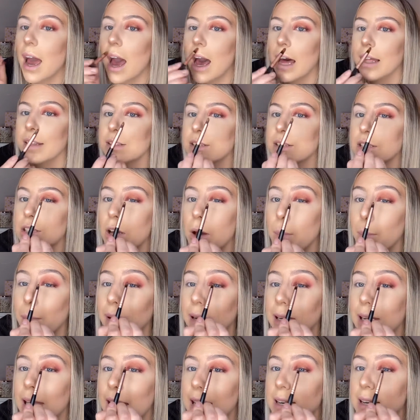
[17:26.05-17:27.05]
and start
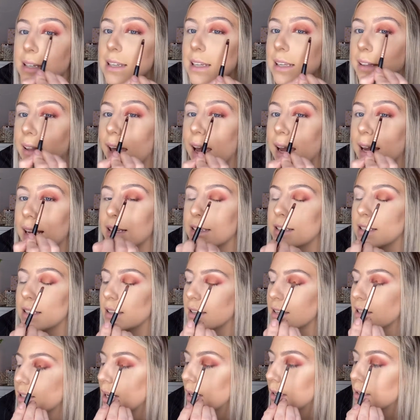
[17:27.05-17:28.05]
blending that into the
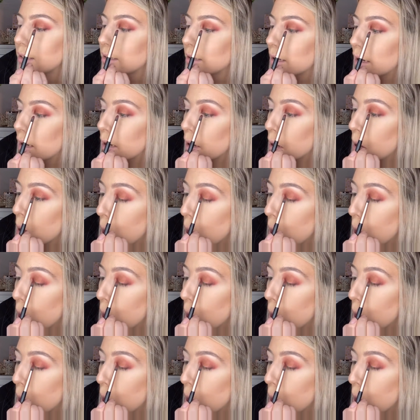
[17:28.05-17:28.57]
centre.